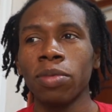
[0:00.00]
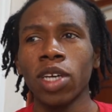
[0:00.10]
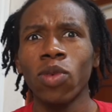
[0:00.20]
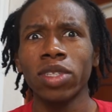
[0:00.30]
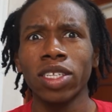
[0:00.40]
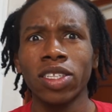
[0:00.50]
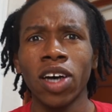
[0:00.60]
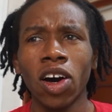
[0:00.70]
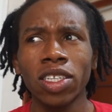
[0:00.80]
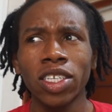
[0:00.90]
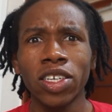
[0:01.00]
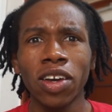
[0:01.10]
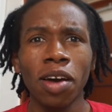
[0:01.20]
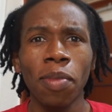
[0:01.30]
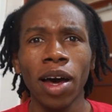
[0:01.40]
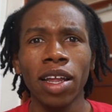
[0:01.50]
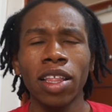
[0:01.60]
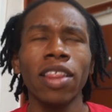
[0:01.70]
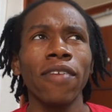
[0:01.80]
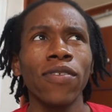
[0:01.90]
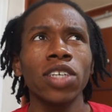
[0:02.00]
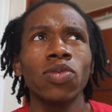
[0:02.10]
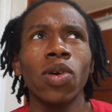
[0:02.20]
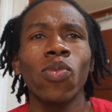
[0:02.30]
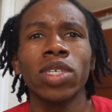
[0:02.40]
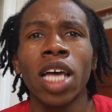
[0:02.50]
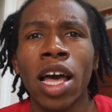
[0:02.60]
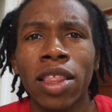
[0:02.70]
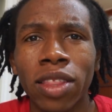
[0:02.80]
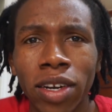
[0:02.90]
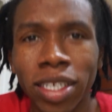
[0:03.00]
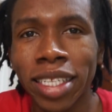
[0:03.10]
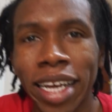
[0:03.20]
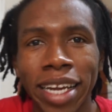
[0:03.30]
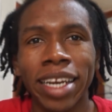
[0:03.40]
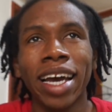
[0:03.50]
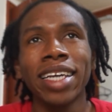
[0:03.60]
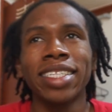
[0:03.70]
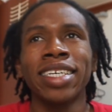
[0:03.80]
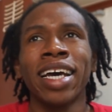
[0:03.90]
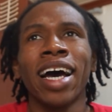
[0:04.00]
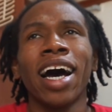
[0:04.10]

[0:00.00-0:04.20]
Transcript: So I want to talk to you about it. The first one was Thursday night.